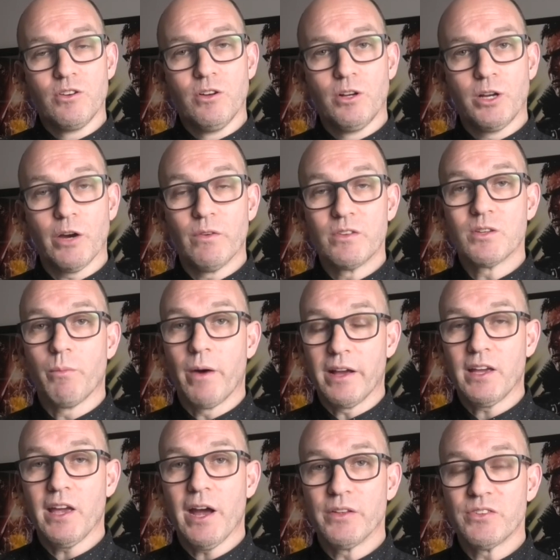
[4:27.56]
go over to my
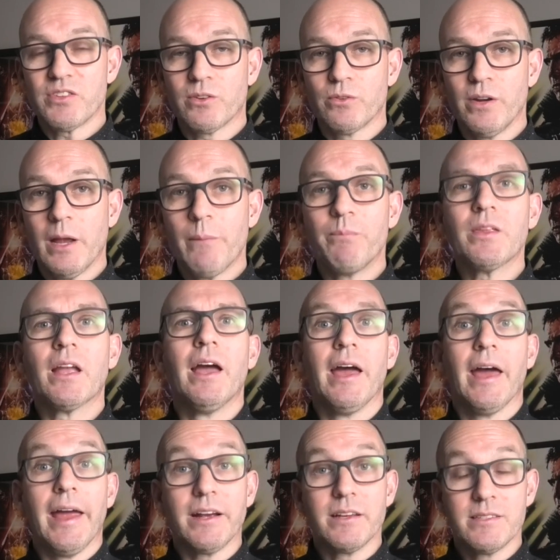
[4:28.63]
account screen,
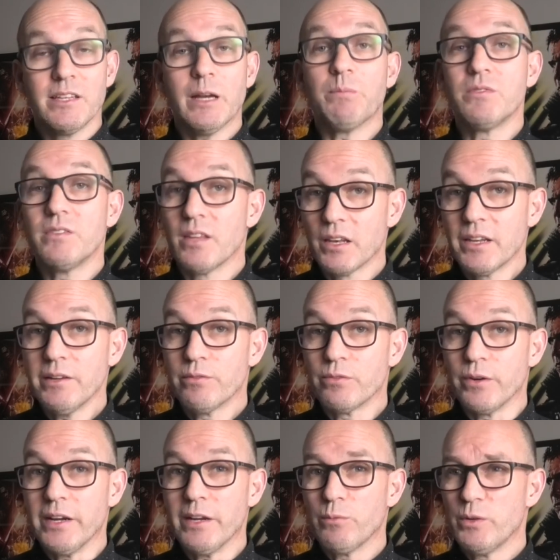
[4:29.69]
accept
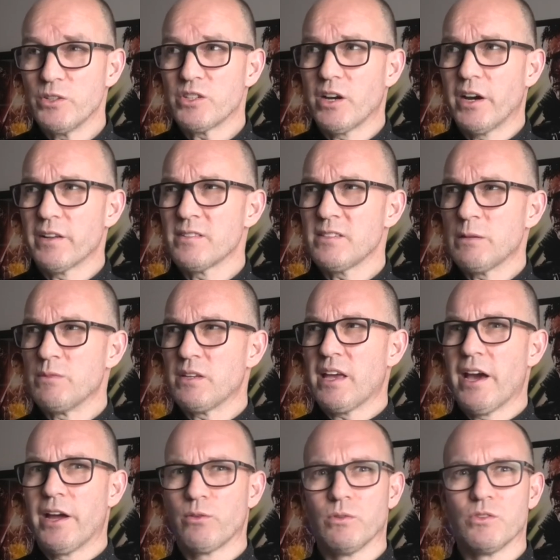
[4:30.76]
delivery, which kind of seems
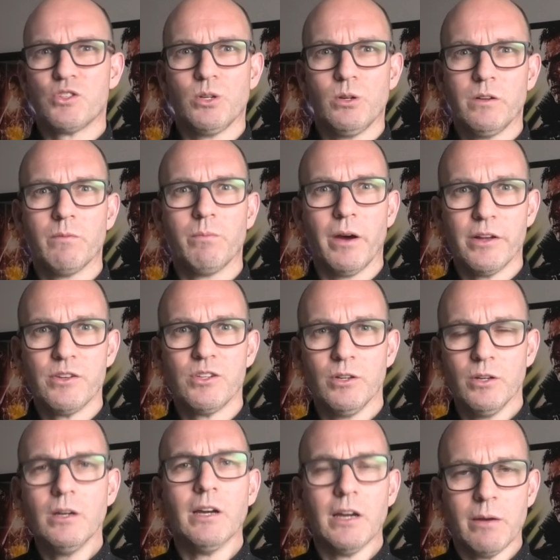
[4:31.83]
counterintuitive, mind
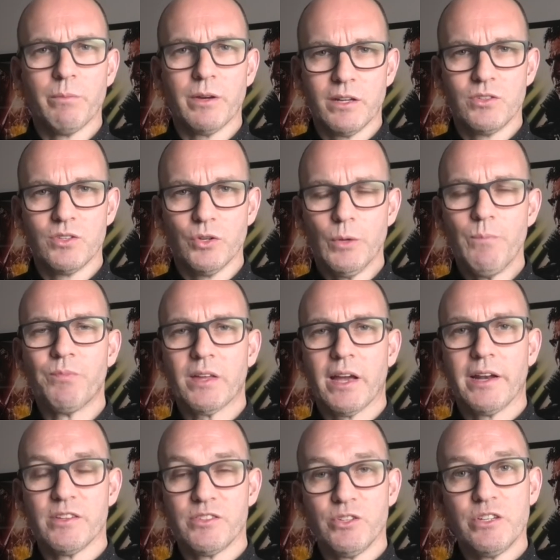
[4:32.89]
you, but you do.
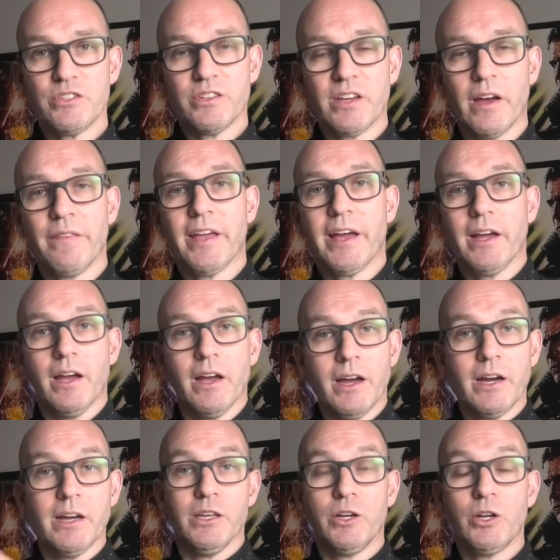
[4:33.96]
And as soon as you've done that,
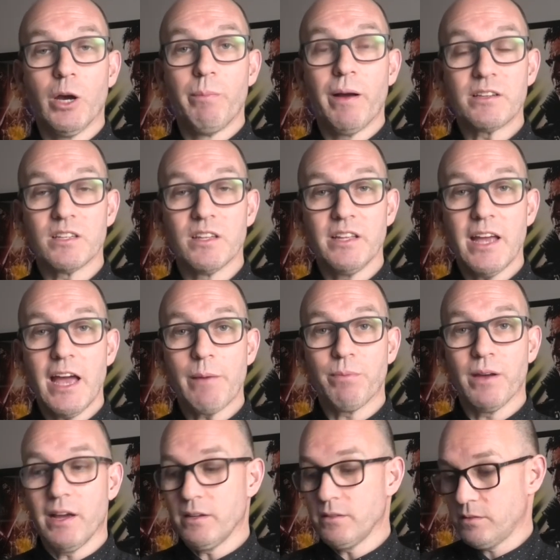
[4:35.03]
you go back to the app
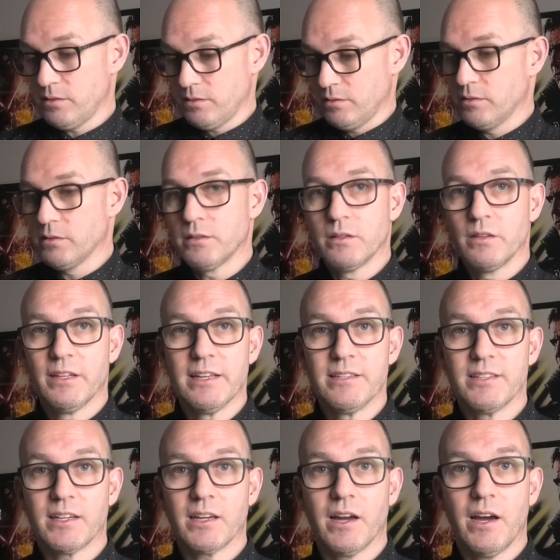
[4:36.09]
and there's
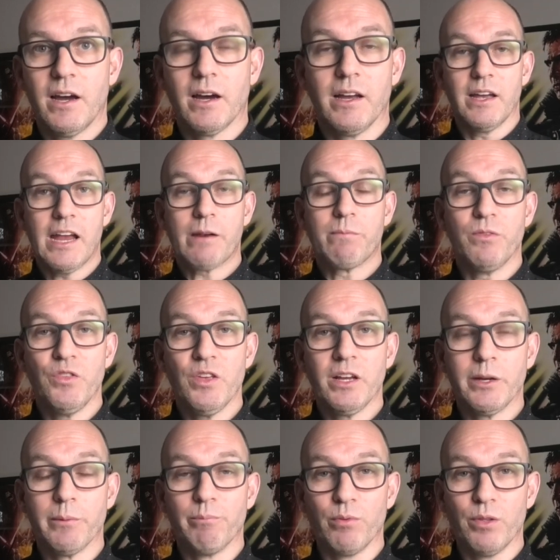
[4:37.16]
the car, everything
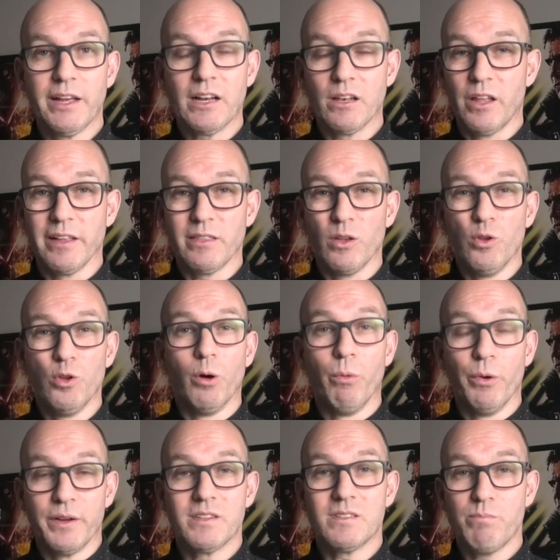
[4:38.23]
complete like the
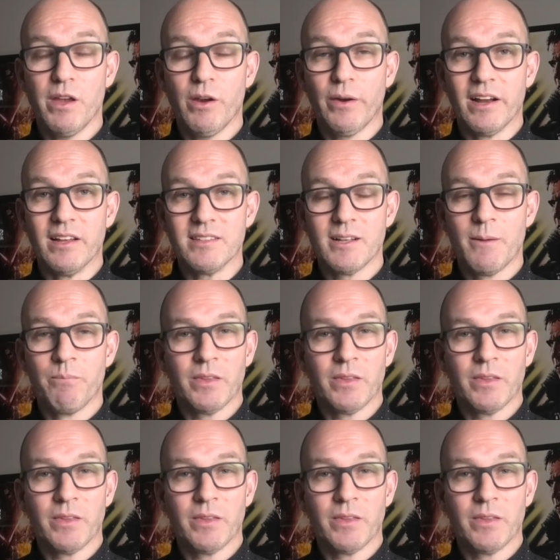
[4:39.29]
normal experience.